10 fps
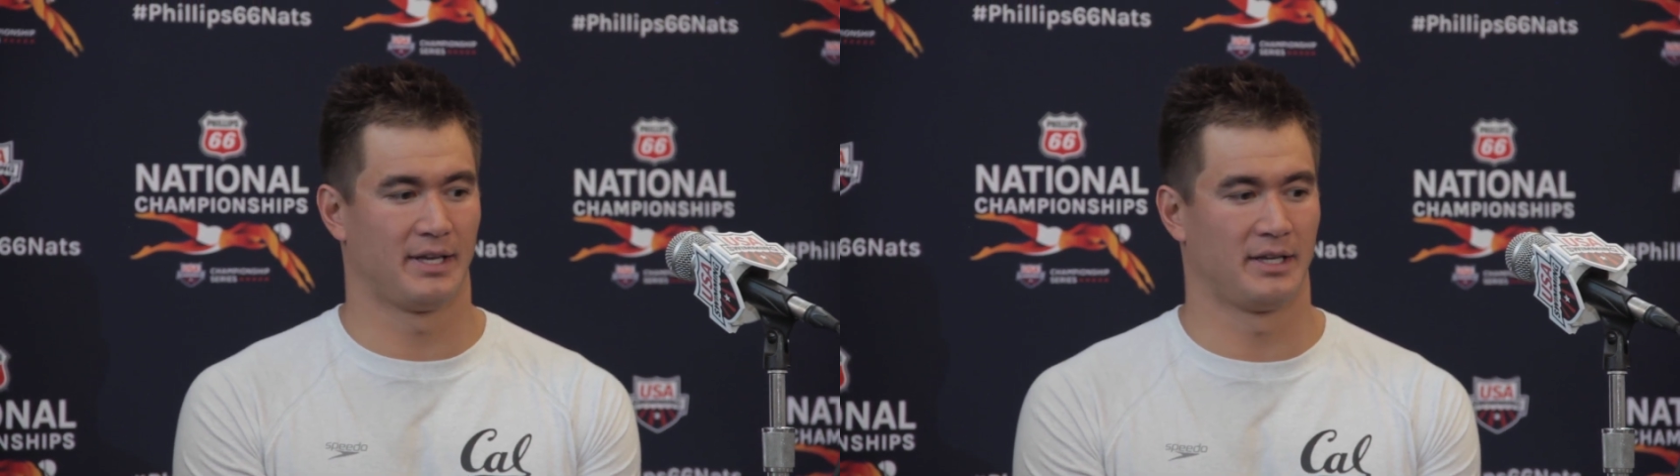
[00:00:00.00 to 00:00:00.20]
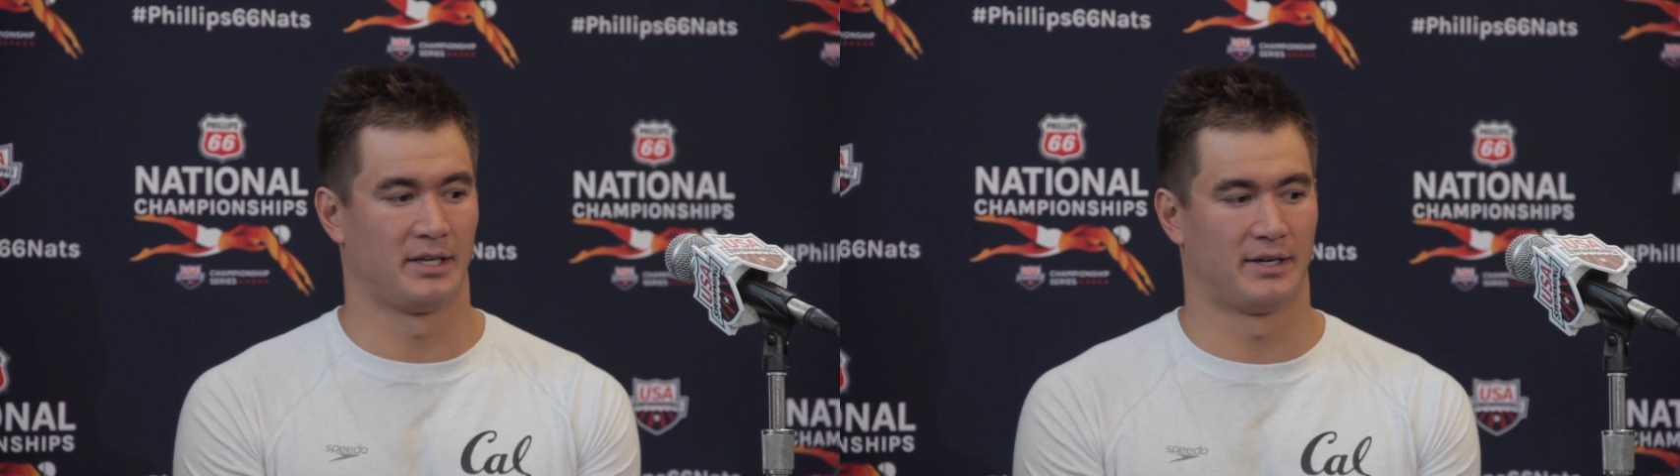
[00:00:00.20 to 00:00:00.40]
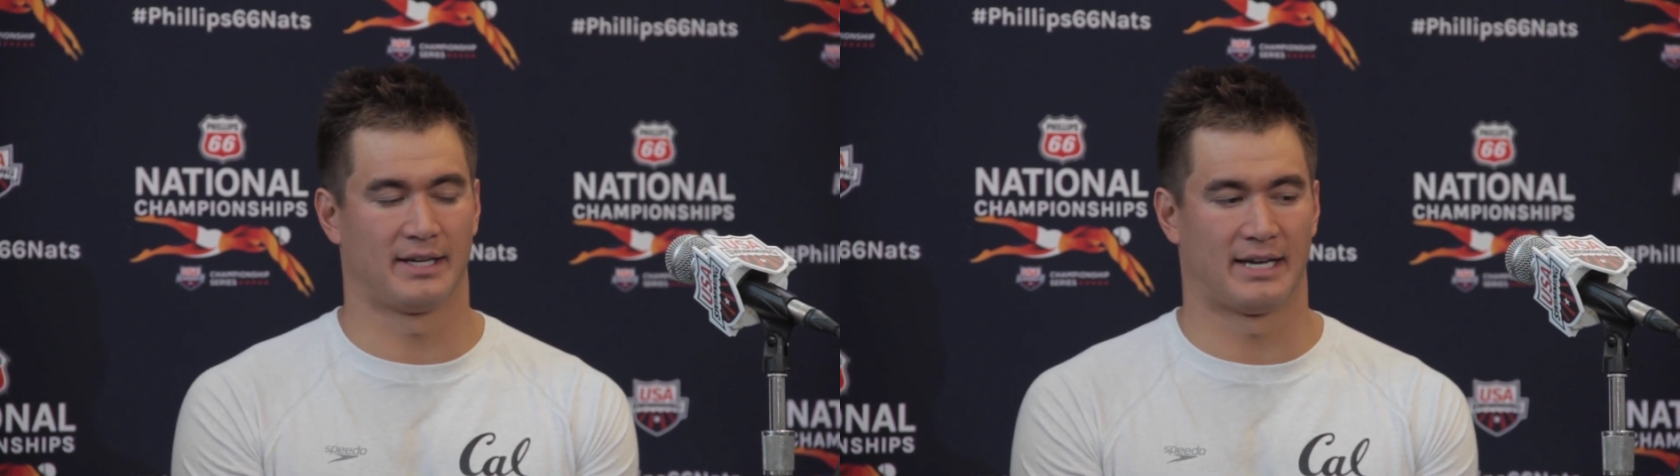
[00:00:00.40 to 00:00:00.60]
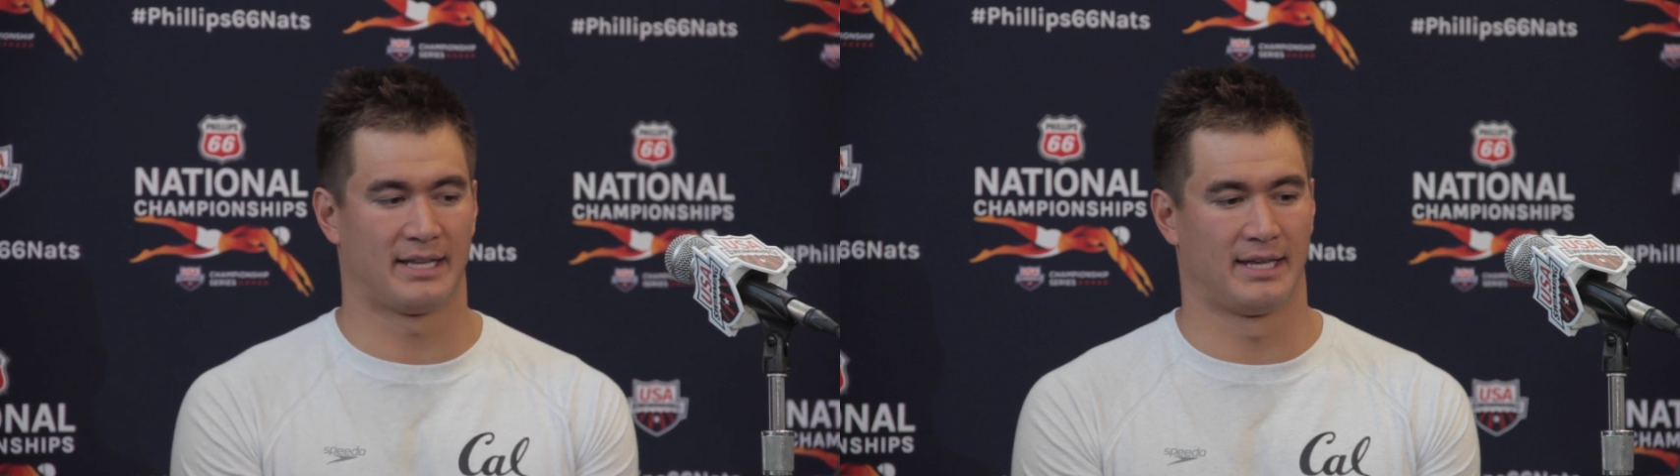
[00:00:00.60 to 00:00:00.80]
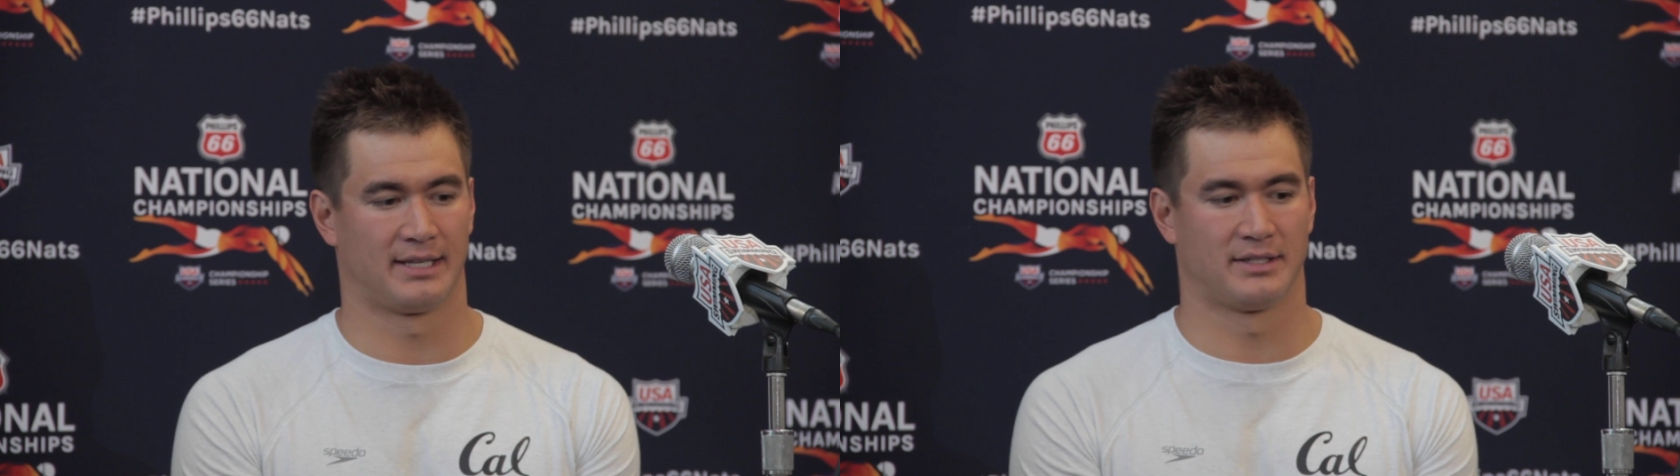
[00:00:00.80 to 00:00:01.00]
you know, I,
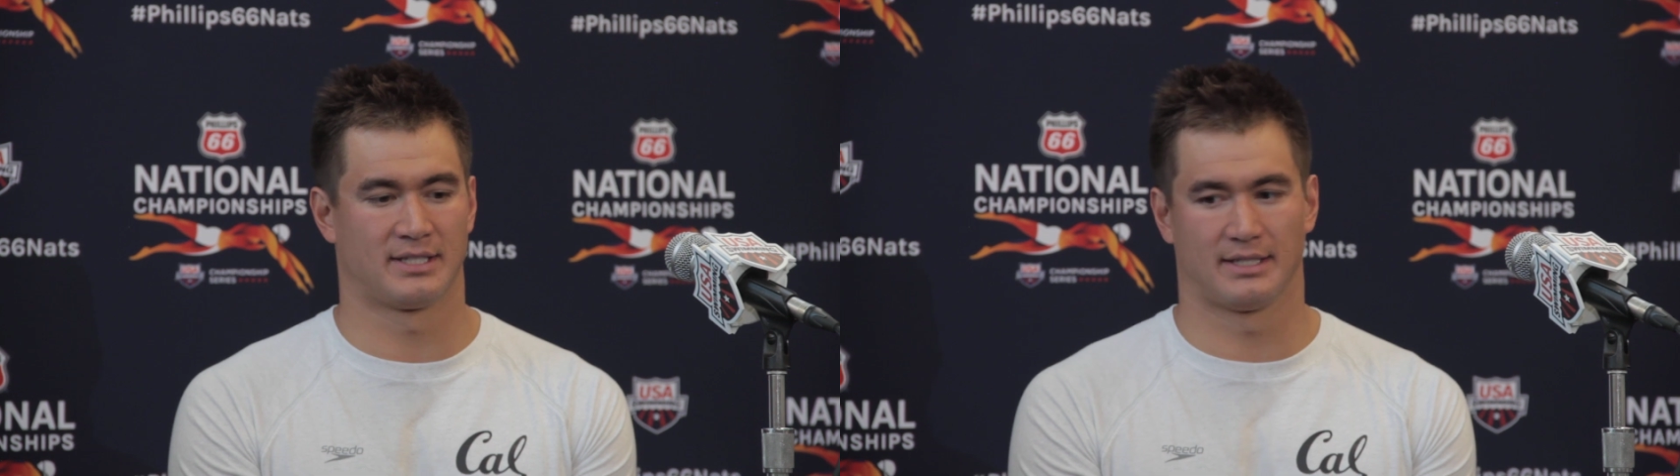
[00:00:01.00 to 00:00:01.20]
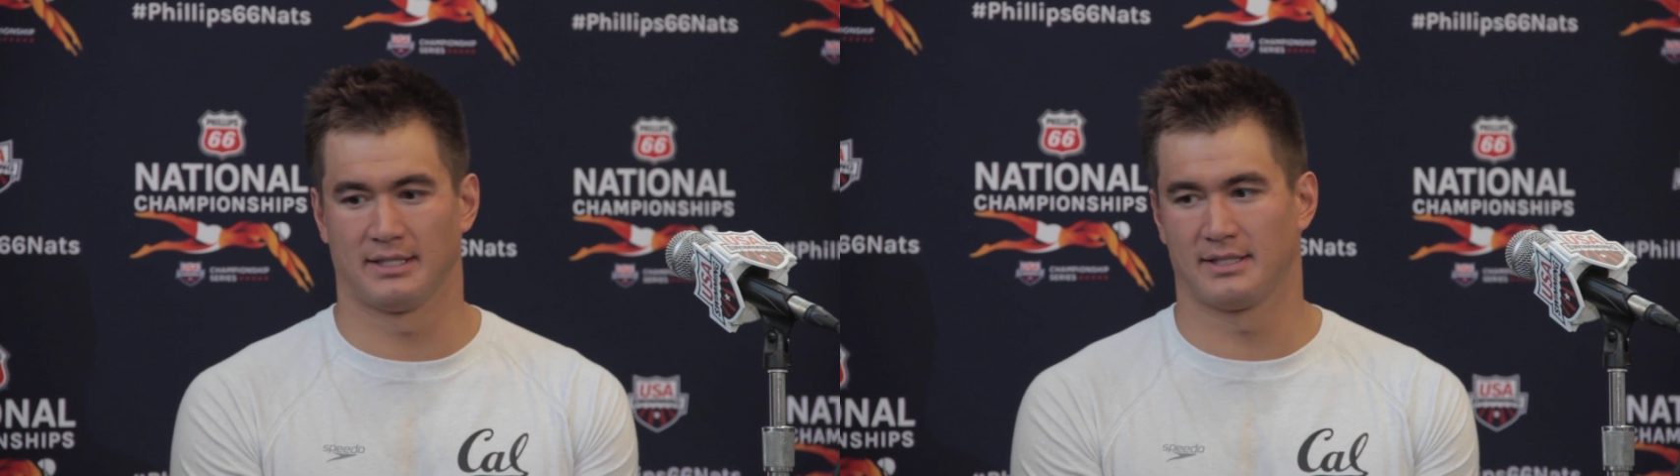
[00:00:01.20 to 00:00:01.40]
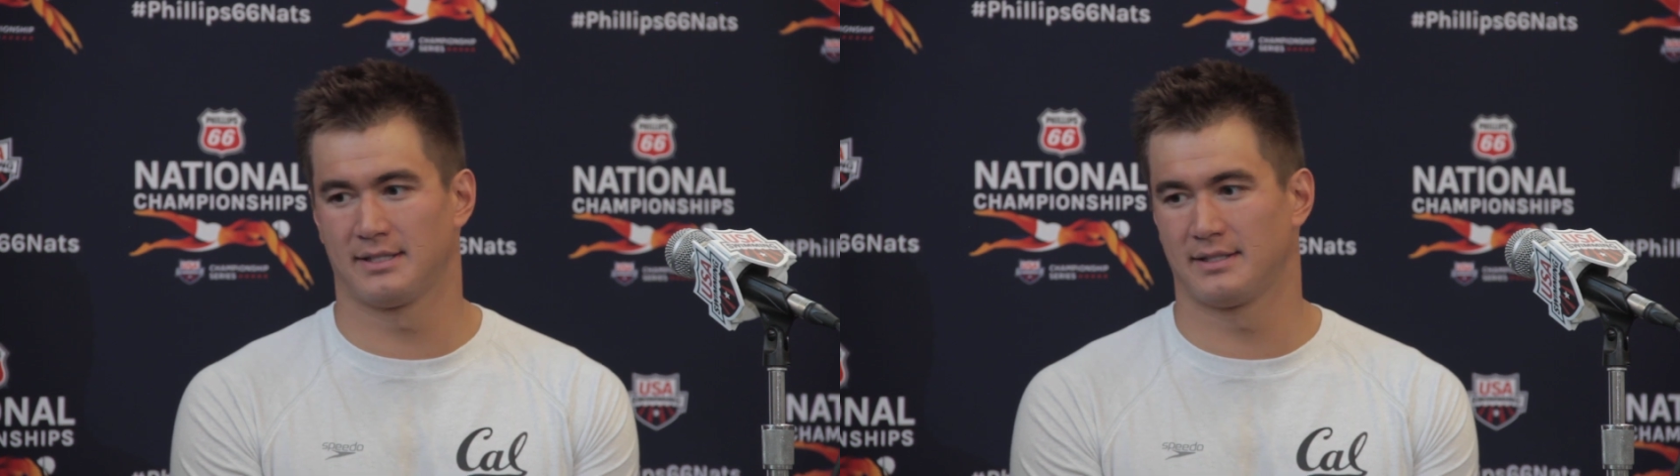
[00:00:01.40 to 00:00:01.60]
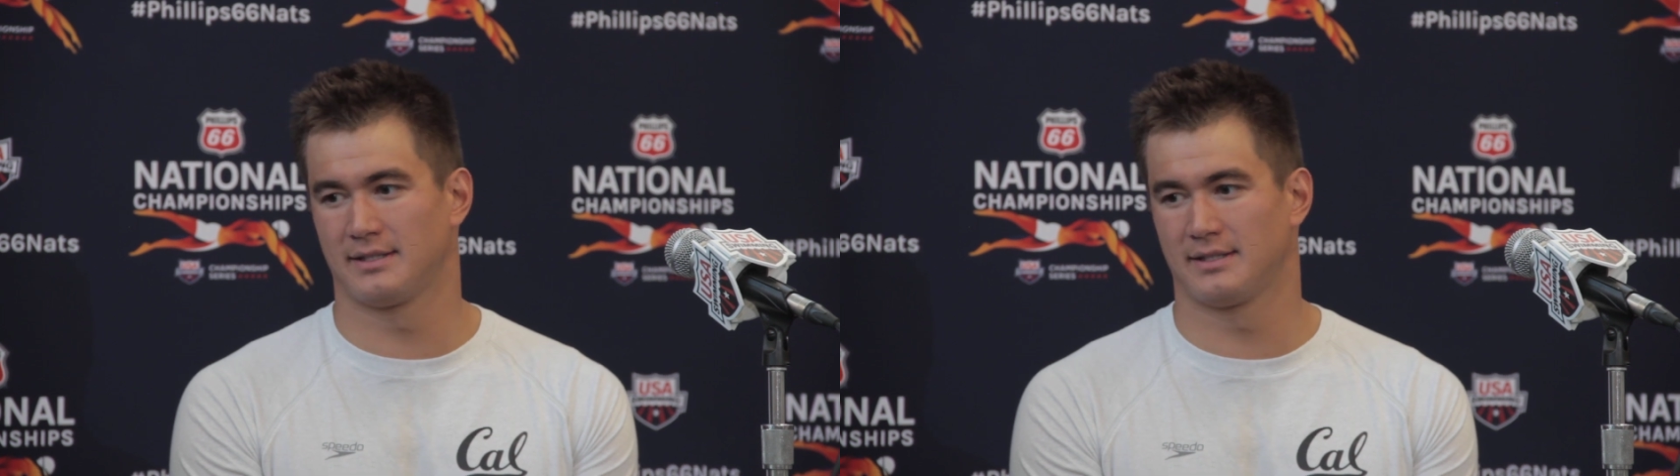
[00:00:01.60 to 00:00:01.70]
I think you, you